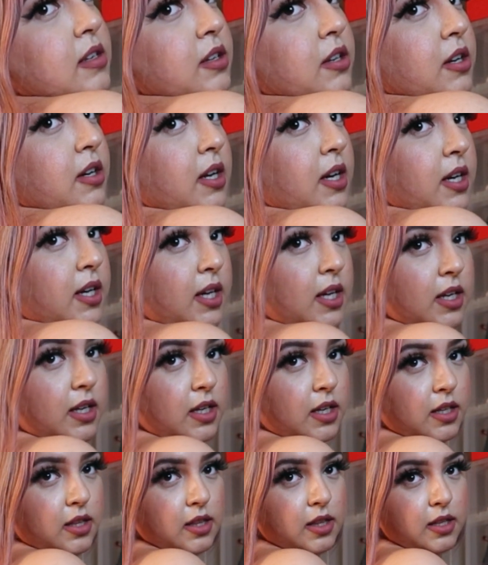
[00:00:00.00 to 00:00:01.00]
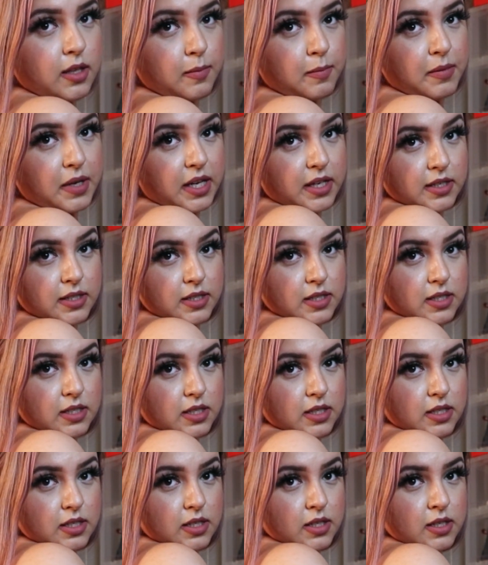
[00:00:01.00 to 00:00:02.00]
you're not getting the
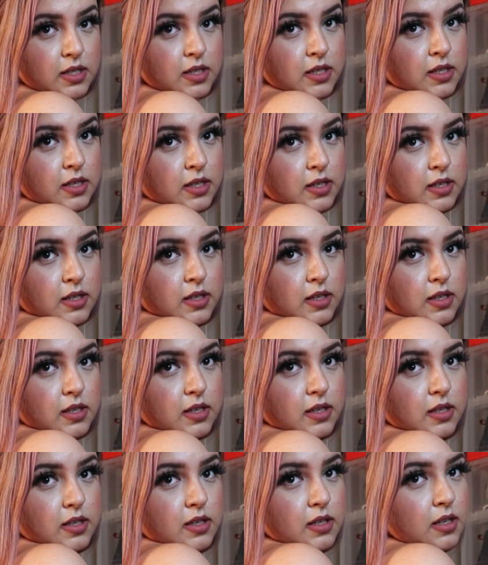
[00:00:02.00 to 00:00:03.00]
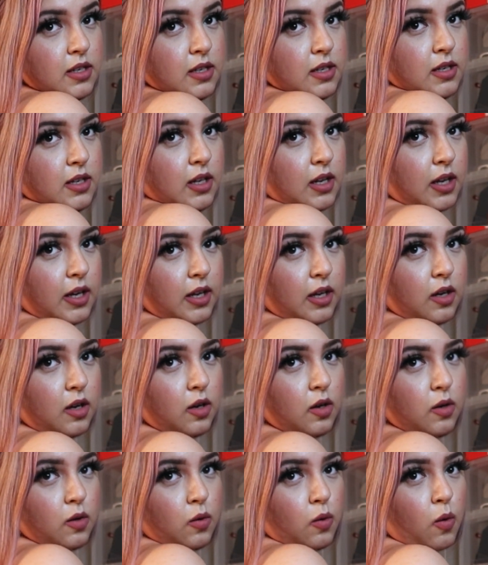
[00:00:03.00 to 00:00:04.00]
best, like,
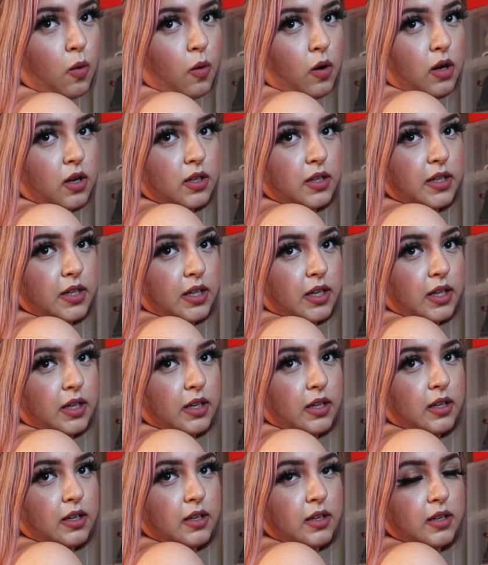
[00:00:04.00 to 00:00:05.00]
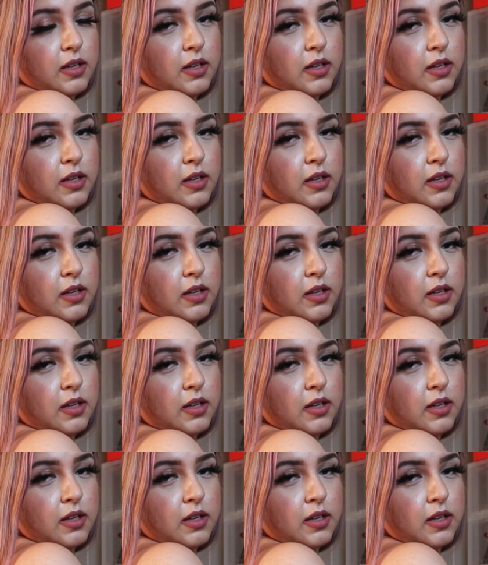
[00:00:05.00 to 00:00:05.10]
quality.